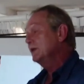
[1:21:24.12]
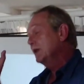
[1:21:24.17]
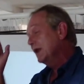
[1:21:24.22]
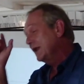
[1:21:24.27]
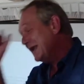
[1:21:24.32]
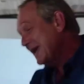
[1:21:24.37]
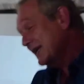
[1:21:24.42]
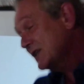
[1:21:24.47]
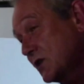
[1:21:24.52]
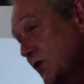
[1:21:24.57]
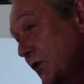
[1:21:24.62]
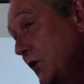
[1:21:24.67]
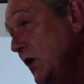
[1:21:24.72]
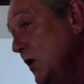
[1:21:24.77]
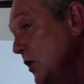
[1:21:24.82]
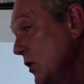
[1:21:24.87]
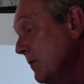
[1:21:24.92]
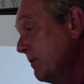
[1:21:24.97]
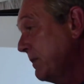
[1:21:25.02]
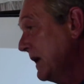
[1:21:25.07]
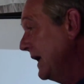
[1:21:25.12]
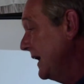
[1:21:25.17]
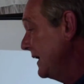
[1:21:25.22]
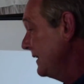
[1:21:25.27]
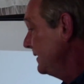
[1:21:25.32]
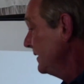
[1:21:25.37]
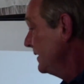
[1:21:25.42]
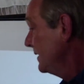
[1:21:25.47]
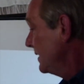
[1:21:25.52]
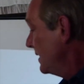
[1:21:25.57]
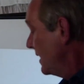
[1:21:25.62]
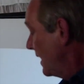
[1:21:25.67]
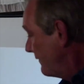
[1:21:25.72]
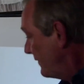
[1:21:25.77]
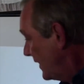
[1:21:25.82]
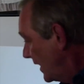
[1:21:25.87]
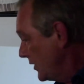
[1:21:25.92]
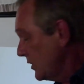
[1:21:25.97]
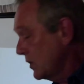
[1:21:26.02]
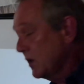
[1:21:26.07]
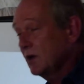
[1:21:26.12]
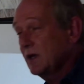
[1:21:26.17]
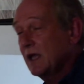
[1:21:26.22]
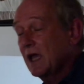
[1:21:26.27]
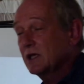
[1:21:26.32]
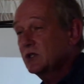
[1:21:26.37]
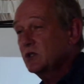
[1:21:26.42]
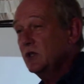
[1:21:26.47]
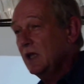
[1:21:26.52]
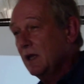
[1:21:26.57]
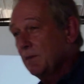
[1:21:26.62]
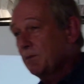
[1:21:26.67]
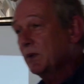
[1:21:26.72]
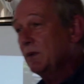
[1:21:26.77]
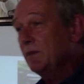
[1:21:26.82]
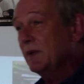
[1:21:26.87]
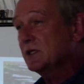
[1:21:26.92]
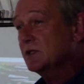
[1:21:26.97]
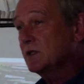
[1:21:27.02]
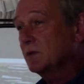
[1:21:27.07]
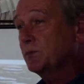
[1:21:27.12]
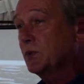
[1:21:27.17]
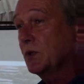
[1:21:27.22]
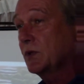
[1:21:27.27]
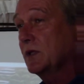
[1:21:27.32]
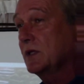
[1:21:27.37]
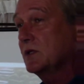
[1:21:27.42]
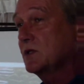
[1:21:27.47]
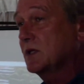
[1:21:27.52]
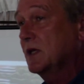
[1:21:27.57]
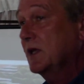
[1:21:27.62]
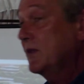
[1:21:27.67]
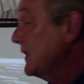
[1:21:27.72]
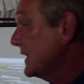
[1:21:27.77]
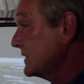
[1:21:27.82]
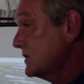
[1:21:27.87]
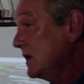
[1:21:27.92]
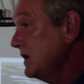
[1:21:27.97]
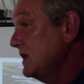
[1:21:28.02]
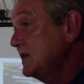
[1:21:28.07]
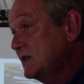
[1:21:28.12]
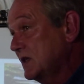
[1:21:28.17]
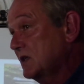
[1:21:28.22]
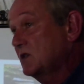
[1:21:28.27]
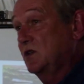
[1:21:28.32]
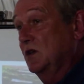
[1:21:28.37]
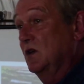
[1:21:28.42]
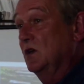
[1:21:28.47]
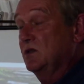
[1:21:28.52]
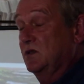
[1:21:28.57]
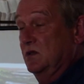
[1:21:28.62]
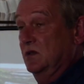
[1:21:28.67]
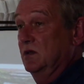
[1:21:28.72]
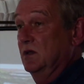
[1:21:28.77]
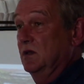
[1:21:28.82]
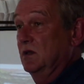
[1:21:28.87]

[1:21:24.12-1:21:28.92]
the next three-year plan of how you're going to actually implement and put this together. That's only six years.